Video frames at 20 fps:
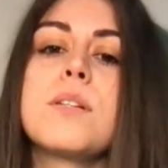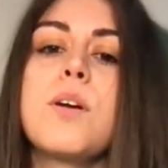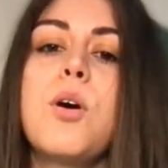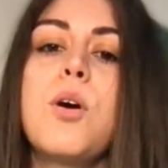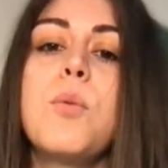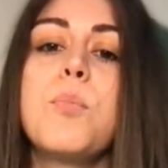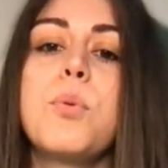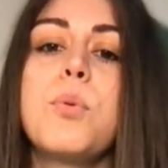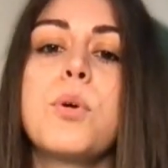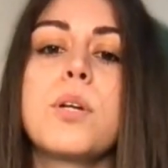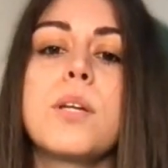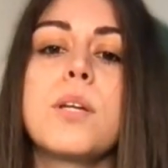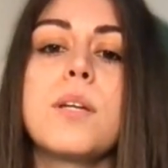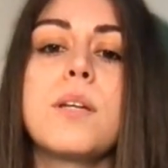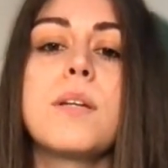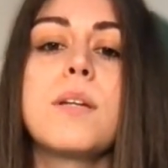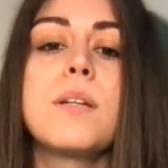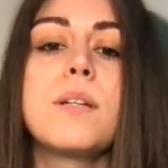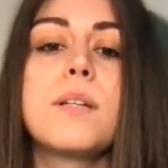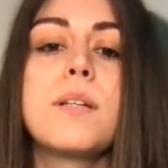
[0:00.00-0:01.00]
onboarding
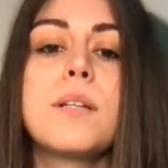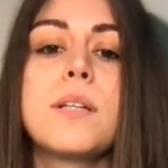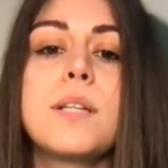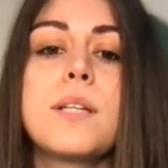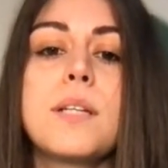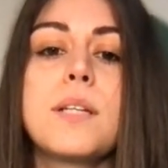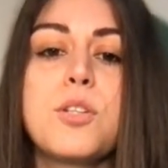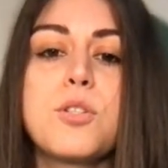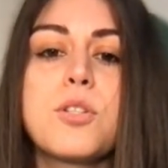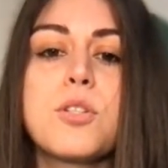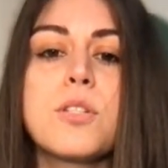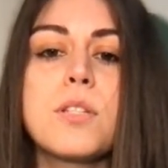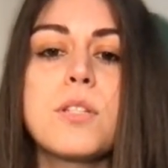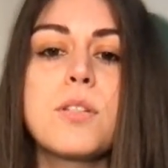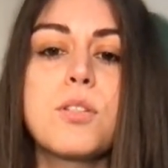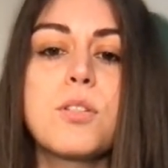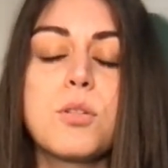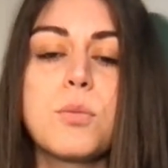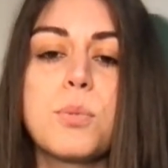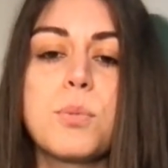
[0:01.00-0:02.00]
users into
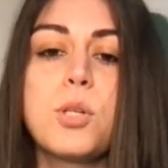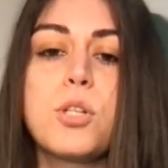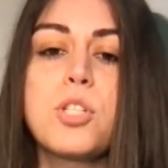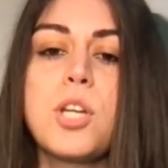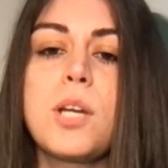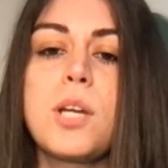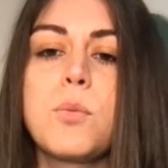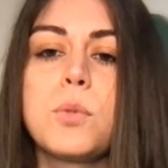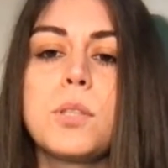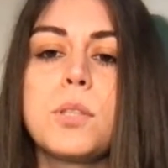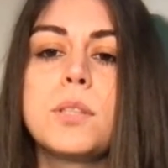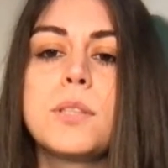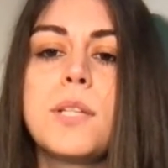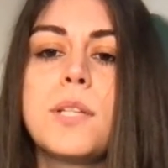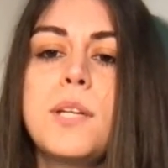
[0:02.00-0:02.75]
the blockchain world,